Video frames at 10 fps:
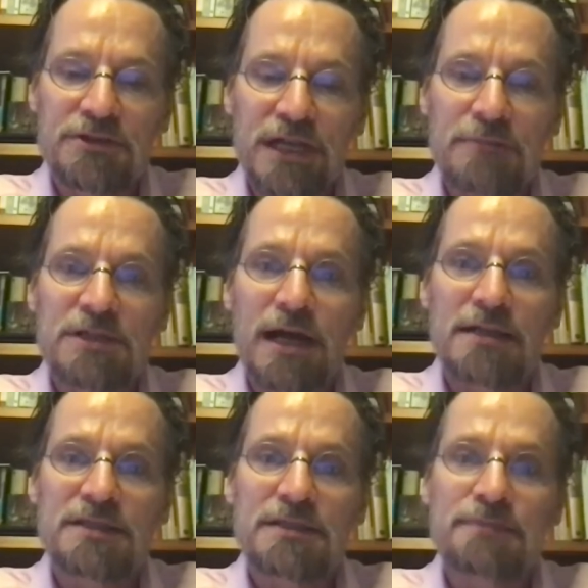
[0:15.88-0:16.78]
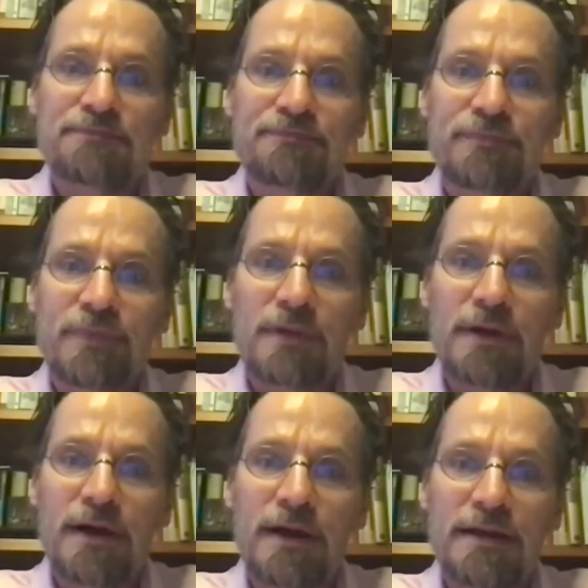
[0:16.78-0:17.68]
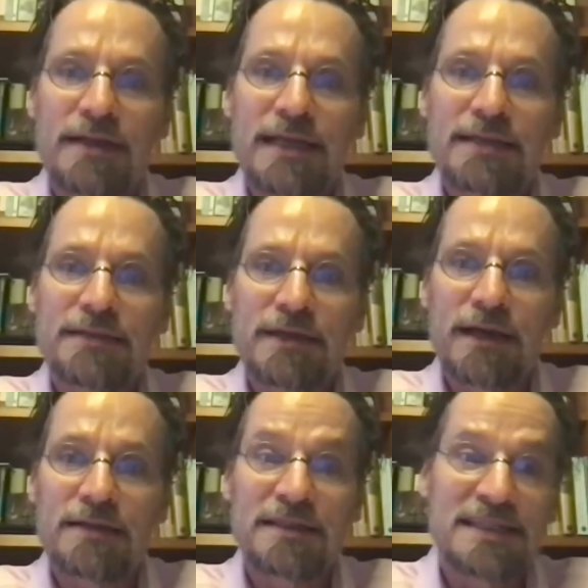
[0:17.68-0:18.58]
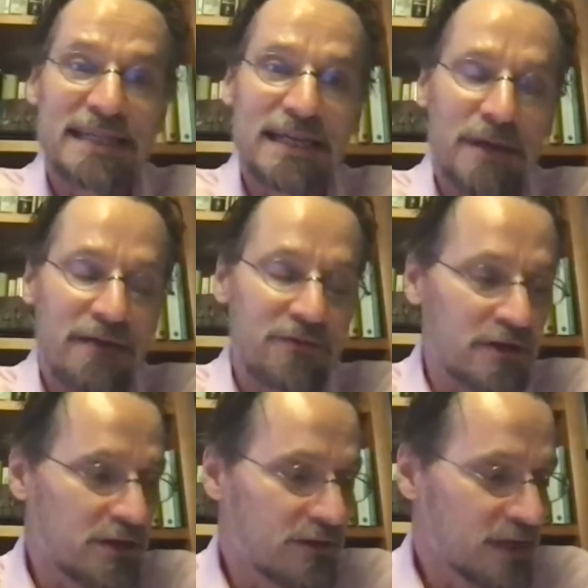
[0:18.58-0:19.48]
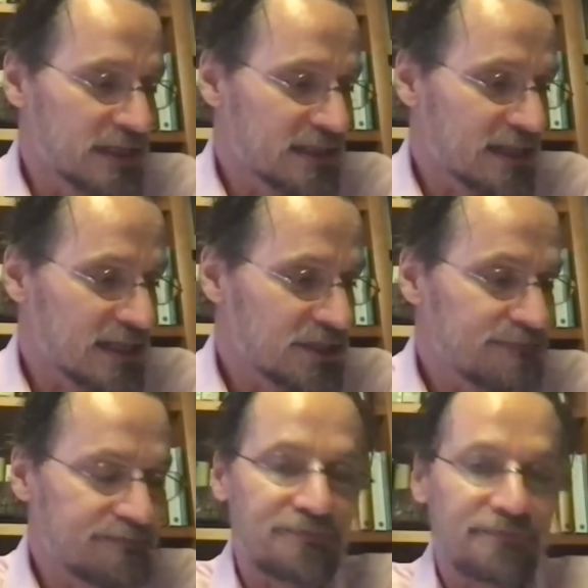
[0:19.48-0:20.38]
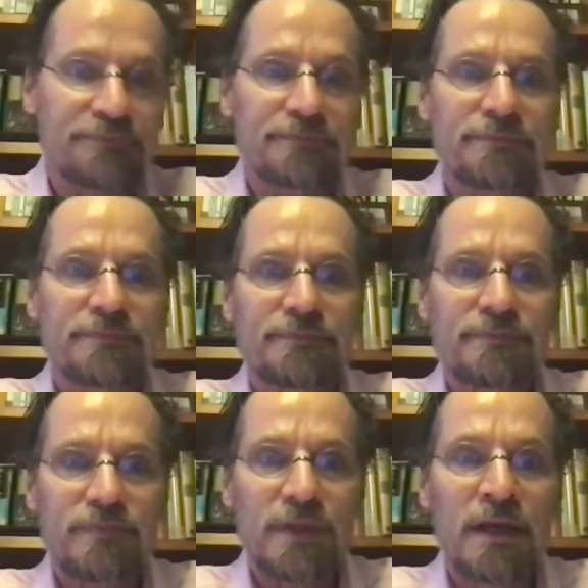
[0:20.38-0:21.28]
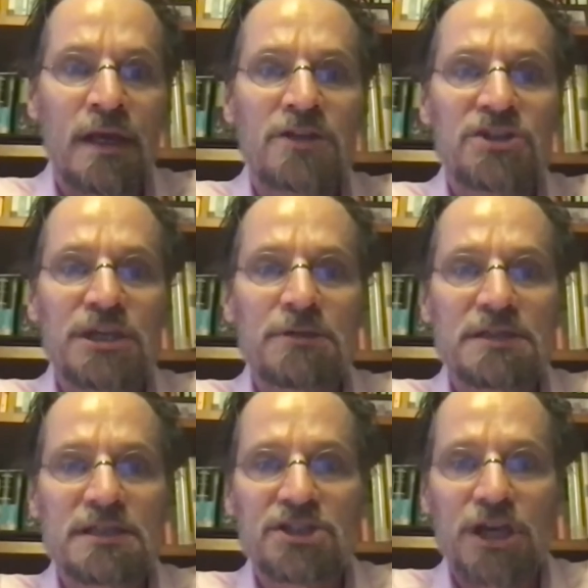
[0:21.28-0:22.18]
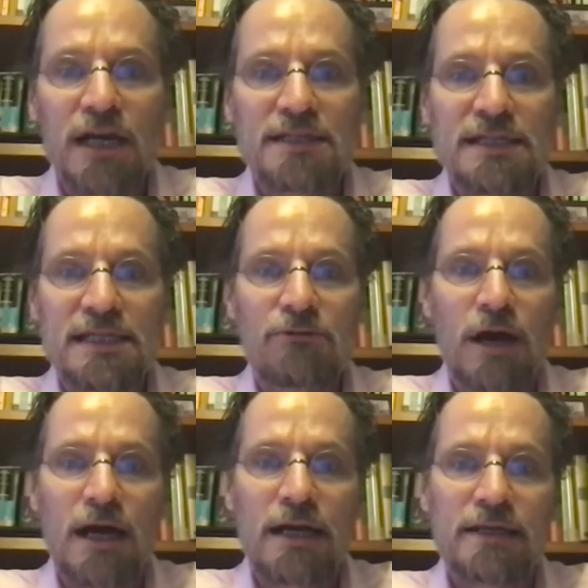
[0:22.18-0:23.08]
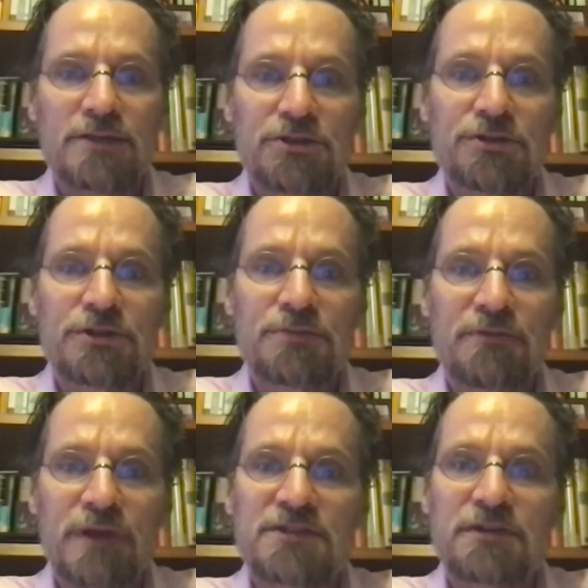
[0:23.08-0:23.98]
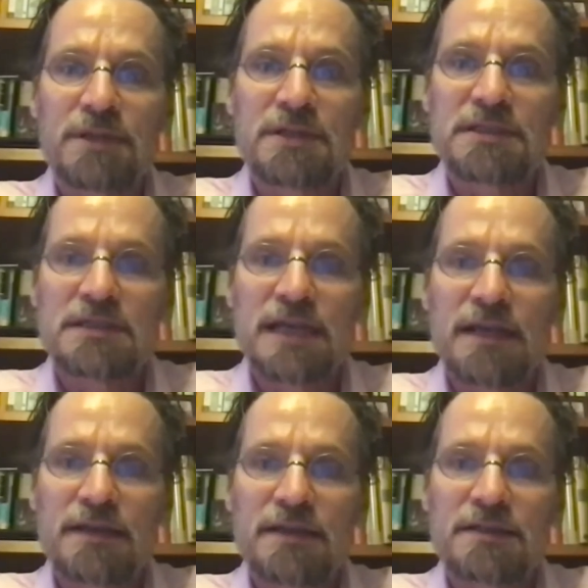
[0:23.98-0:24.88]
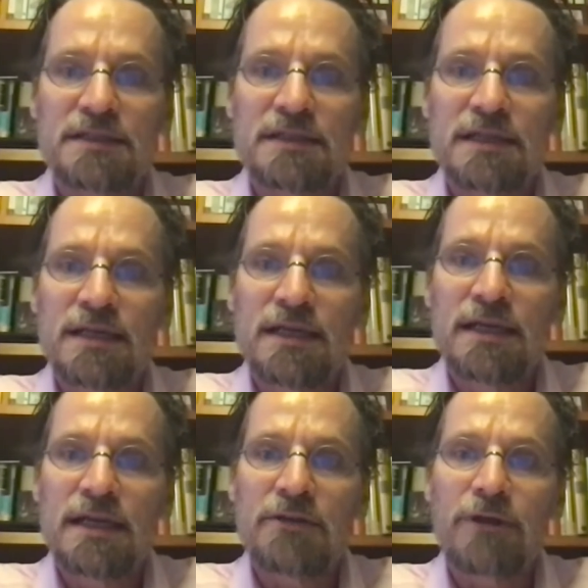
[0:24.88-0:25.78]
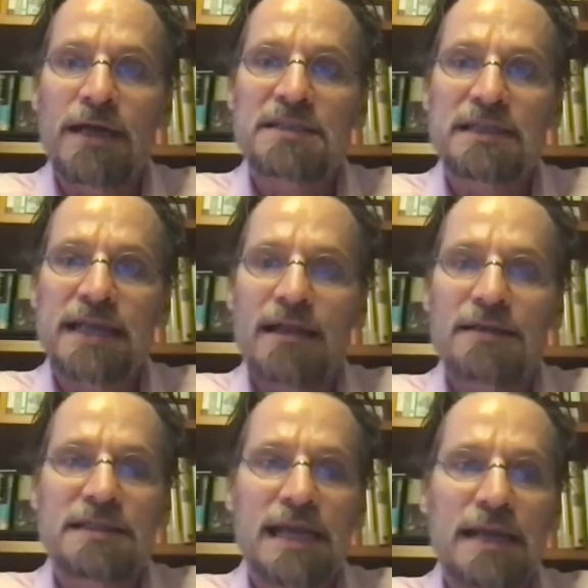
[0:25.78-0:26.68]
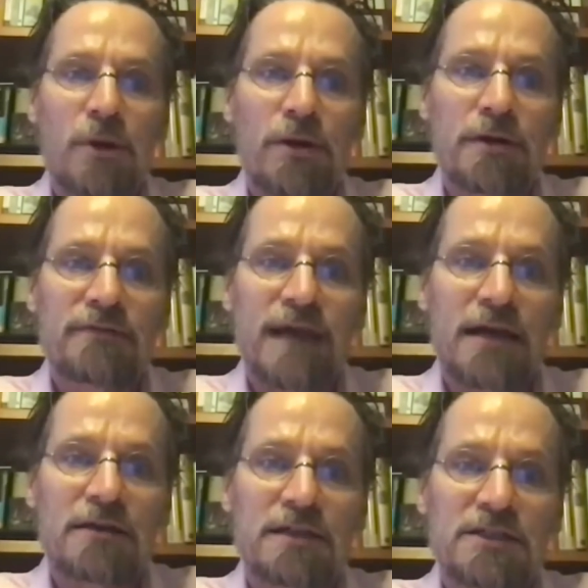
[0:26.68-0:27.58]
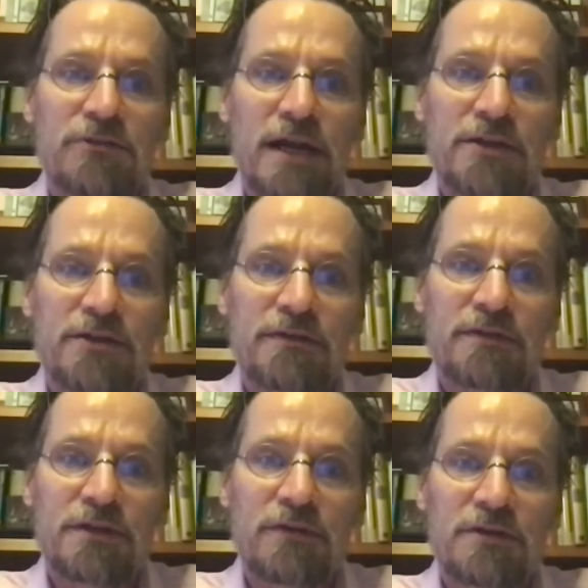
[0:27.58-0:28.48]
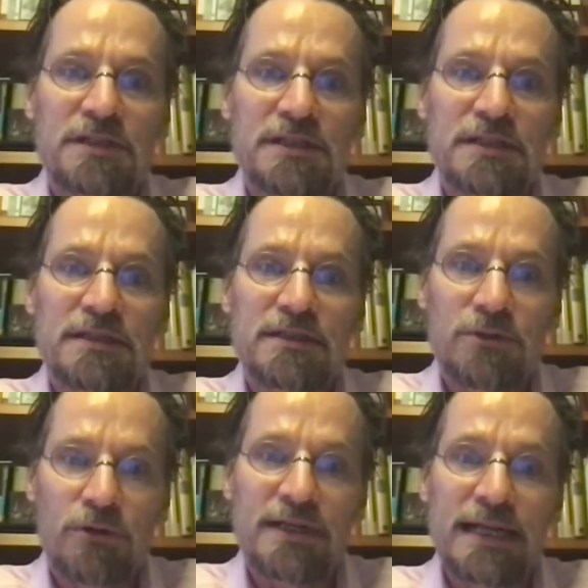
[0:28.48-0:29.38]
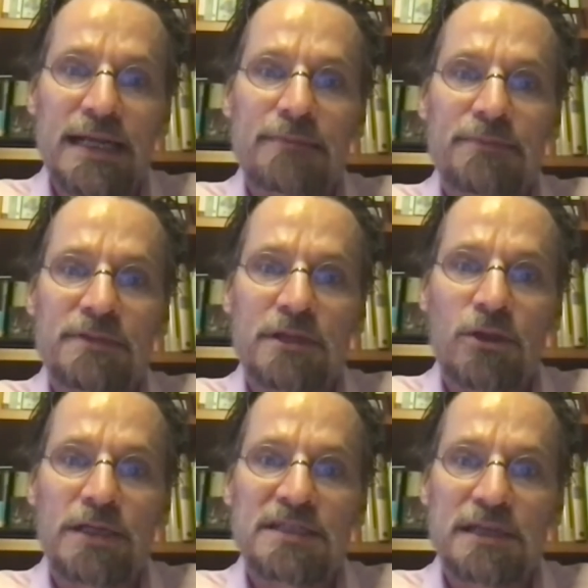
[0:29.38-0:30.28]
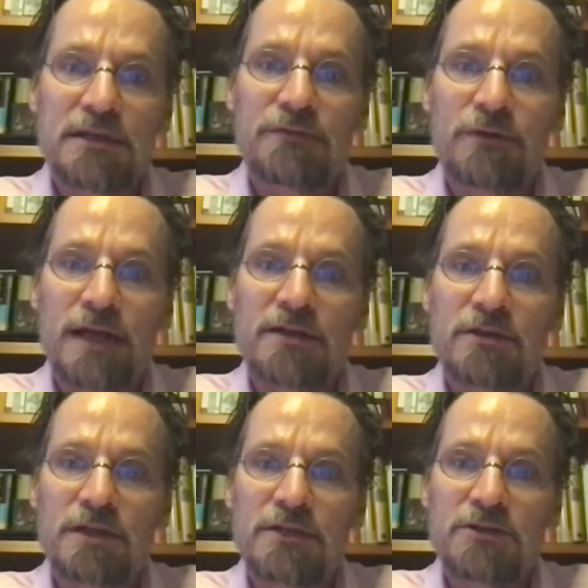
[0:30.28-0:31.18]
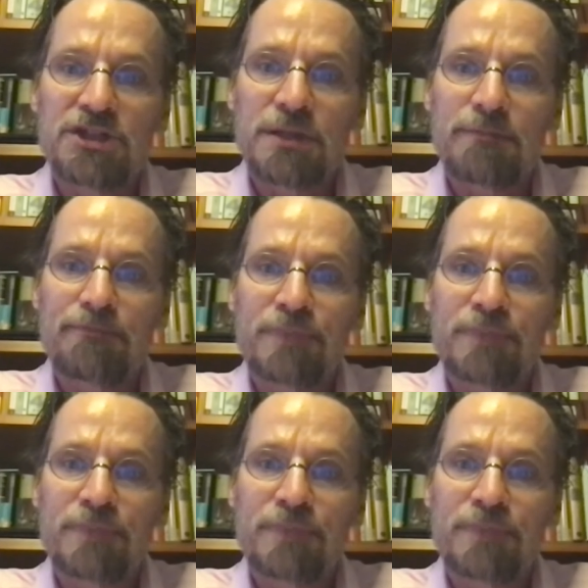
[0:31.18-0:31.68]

James Otteson, uh, indeed, uh, to see him after a year of isolation. Jim is the John T. Ryan Jr. Professor of Business Ethics and Rex and Alice A. Martin Faculty Director of the University Notre Dame Deloitte Center for Ethical Leadership